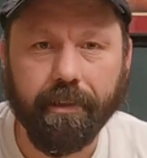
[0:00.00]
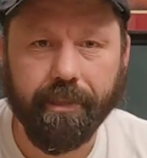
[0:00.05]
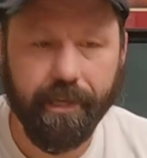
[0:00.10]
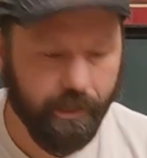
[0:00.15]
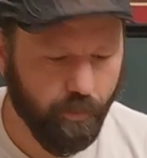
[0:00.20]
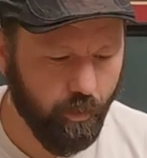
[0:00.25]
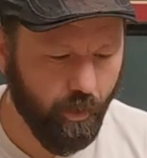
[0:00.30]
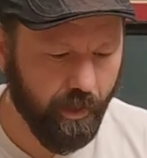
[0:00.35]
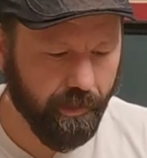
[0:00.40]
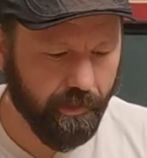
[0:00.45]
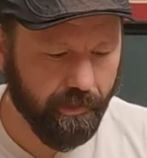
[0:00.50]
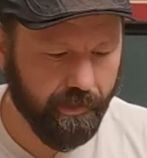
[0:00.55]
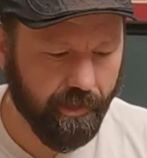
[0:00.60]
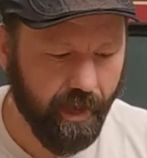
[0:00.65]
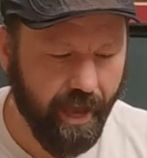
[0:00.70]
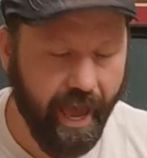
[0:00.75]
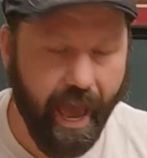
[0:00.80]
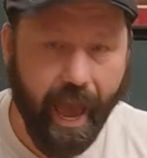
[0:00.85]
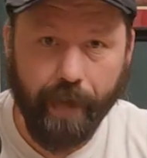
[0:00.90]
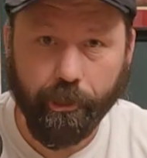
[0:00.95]
This
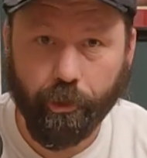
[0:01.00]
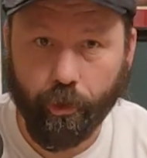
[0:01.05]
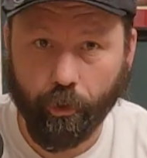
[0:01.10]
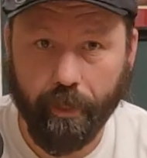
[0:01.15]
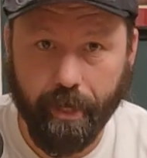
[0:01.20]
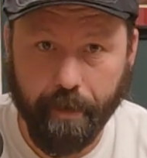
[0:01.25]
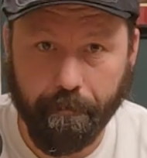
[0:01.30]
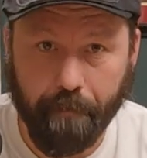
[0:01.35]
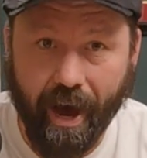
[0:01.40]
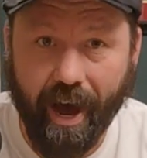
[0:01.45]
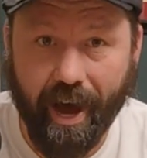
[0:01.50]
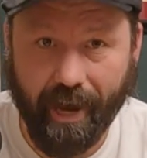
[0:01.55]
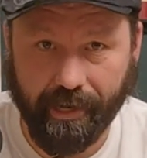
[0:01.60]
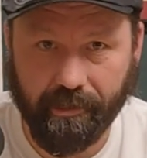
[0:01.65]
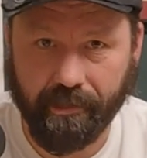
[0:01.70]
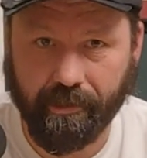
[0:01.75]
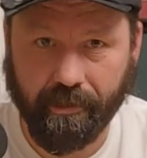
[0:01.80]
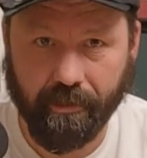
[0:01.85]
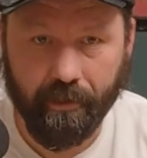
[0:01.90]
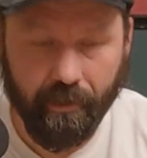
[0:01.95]
one's actually a
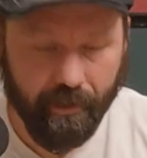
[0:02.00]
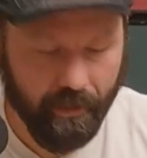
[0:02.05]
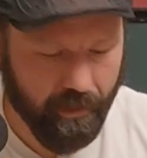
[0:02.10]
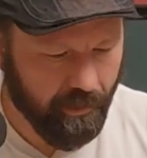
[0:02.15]
box.